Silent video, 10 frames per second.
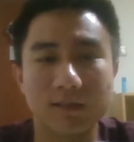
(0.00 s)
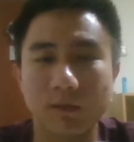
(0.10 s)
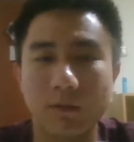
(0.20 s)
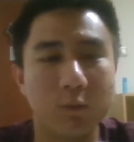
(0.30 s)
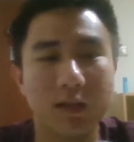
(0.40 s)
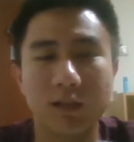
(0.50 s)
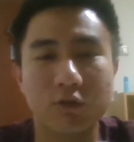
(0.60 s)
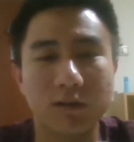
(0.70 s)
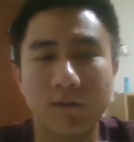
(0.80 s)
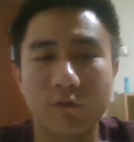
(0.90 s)
Like what other
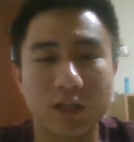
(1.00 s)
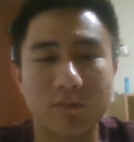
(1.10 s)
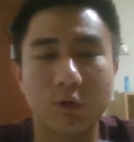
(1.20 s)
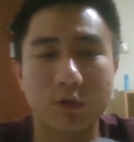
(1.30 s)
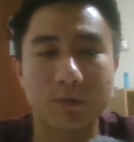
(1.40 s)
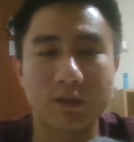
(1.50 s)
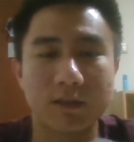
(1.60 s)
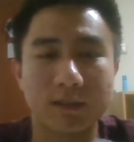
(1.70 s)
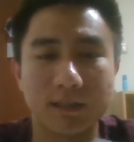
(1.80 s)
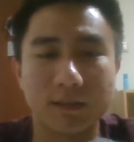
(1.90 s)
drugs have you explored
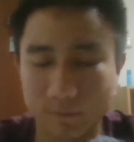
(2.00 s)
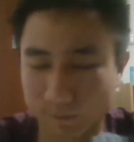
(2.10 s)
personally?